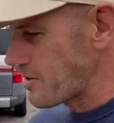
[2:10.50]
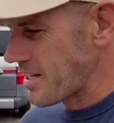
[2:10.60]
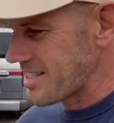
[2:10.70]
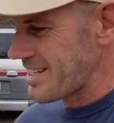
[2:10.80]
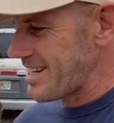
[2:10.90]

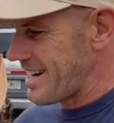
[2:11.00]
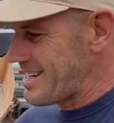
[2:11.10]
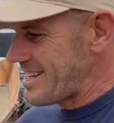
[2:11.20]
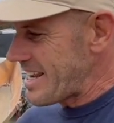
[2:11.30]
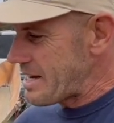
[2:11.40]
doesn't
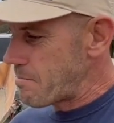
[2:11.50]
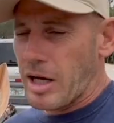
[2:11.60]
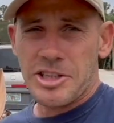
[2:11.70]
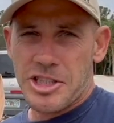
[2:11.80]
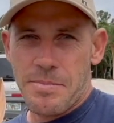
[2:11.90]
need
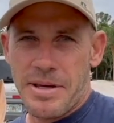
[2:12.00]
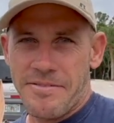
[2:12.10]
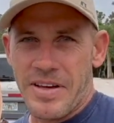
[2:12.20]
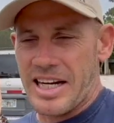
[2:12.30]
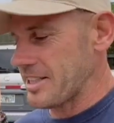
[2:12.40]
much to be
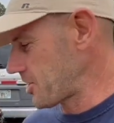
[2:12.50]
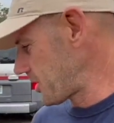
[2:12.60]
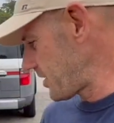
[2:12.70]
finished.